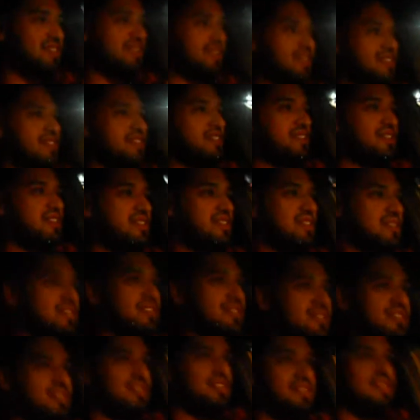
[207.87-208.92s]
Reckless
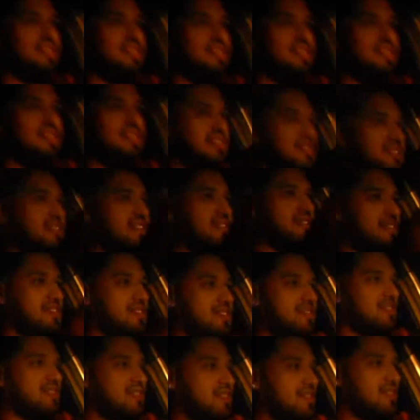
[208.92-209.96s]
driving at
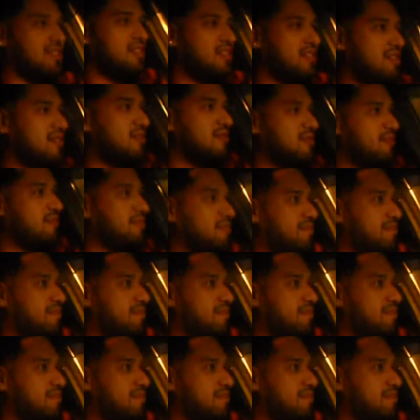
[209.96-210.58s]
its best.